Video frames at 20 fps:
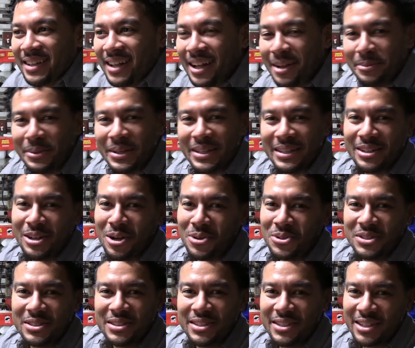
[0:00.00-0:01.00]
I mean, the
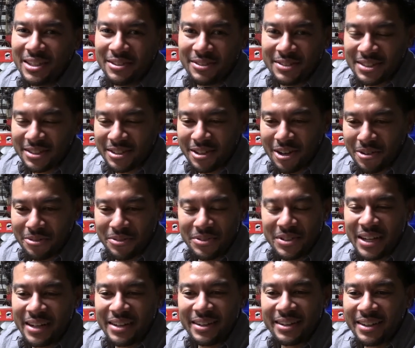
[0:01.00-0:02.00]
coaches didn't give us a curfew.
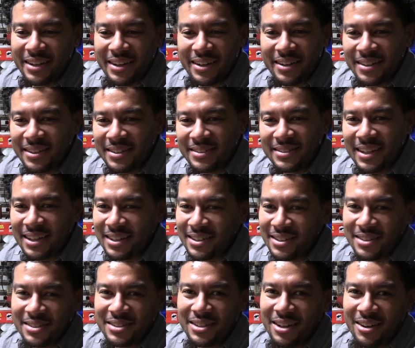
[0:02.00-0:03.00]
They didn't care. It was like,
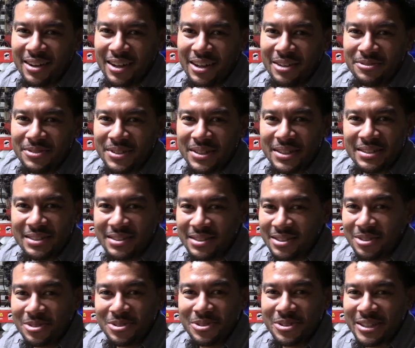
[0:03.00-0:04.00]
look, y'all have fun, just
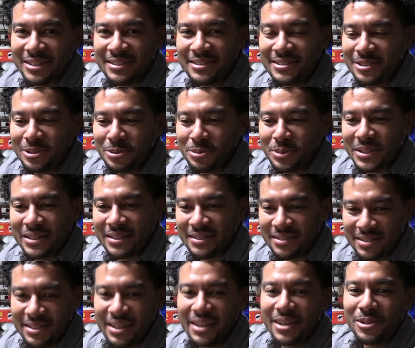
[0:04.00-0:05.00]
don't do nothing stupid.
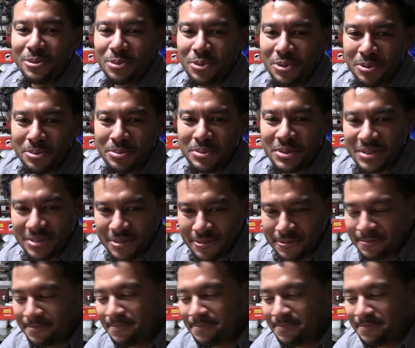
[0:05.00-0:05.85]
Stay in the rooms.